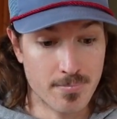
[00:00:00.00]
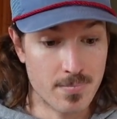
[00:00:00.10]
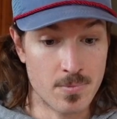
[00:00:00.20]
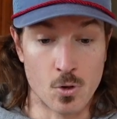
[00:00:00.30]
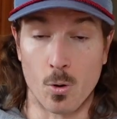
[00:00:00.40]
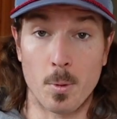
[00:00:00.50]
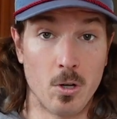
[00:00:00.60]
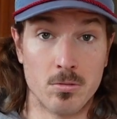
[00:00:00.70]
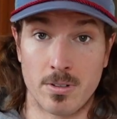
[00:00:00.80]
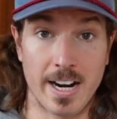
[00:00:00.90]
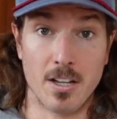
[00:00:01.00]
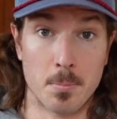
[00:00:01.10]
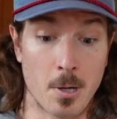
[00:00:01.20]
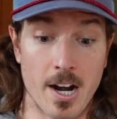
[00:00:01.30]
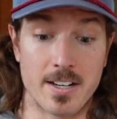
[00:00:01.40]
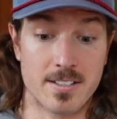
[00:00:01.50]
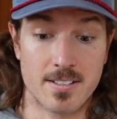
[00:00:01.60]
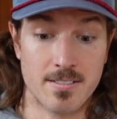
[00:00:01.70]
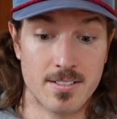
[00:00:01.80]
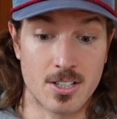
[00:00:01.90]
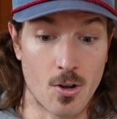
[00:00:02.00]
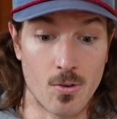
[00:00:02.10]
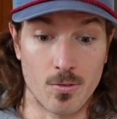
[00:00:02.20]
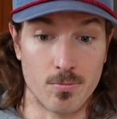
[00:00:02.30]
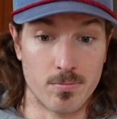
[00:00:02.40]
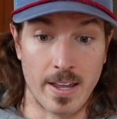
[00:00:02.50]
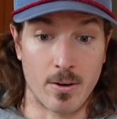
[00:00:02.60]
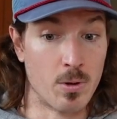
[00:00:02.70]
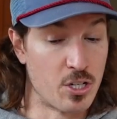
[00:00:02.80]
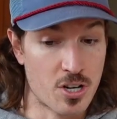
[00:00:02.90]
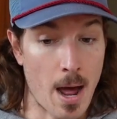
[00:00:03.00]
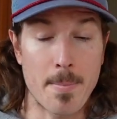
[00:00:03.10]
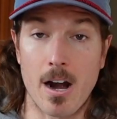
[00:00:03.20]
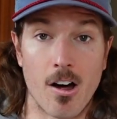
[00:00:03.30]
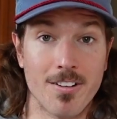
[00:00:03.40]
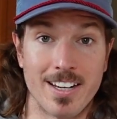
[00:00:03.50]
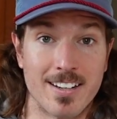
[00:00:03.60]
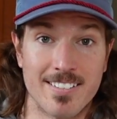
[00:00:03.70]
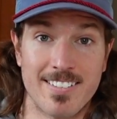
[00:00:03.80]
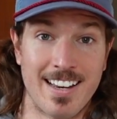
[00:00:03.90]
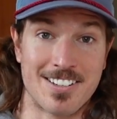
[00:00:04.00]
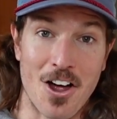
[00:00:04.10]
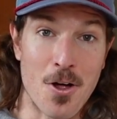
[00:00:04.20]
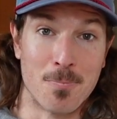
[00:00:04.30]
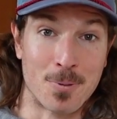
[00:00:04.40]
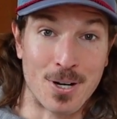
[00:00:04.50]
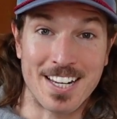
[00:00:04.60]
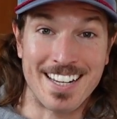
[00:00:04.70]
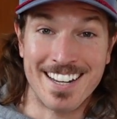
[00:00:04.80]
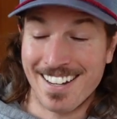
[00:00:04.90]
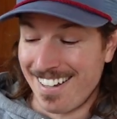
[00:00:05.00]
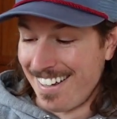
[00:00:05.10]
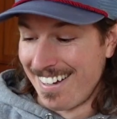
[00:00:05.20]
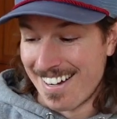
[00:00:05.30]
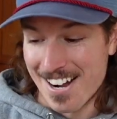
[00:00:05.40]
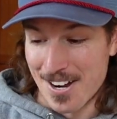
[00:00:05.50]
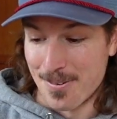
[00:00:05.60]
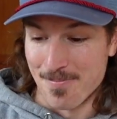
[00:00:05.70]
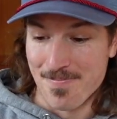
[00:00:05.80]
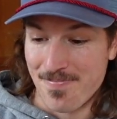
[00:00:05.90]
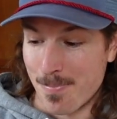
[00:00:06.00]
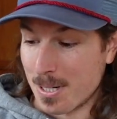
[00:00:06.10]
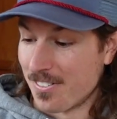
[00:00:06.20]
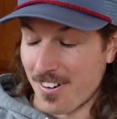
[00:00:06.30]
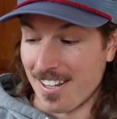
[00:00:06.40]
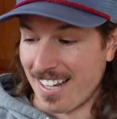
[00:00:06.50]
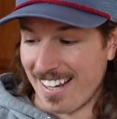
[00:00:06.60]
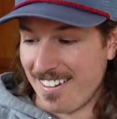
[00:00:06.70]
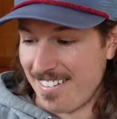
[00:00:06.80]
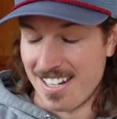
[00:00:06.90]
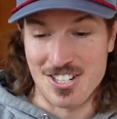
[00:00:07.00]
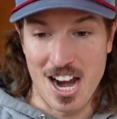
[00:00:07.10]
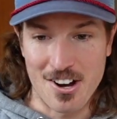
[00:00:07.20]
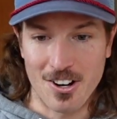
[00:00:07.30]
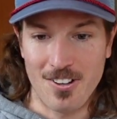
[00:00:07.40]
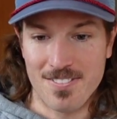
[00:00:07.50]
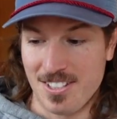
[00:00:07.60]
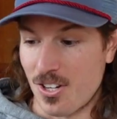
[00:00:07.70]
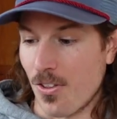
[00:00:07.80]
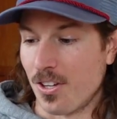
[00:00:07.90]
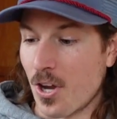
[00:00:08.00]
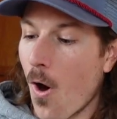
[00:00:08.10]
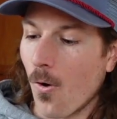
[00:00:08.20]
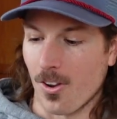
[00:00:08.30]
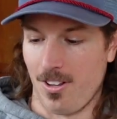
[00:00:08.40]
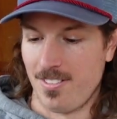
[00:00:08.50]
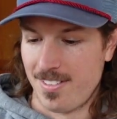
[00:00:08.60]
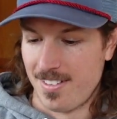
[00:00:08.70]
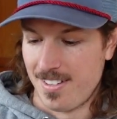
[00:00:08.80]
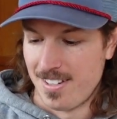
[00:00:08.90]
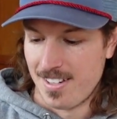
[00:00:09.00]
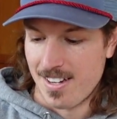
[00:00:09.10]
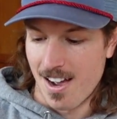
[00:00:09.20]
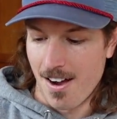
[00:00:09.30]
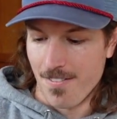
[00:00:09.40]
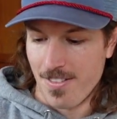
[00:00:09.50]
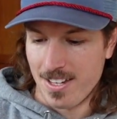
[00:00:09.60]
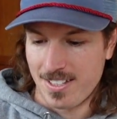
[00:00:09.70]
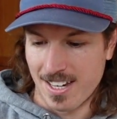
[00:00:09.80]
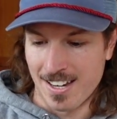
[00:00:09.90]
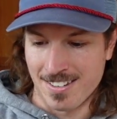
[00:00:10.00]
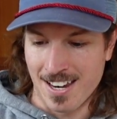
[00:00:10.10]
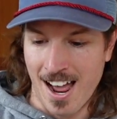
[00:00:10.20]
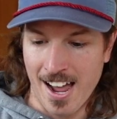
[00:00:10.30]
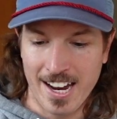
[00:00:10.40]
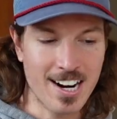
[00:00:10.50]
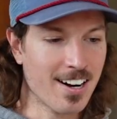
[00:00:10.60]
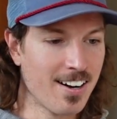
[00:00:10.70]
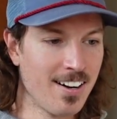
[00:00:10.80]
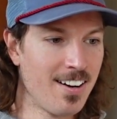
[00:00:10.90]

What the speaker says: normal, regular price. So like when you shop at Aldi, it's all pretty budget friendly in general. So the total of this entire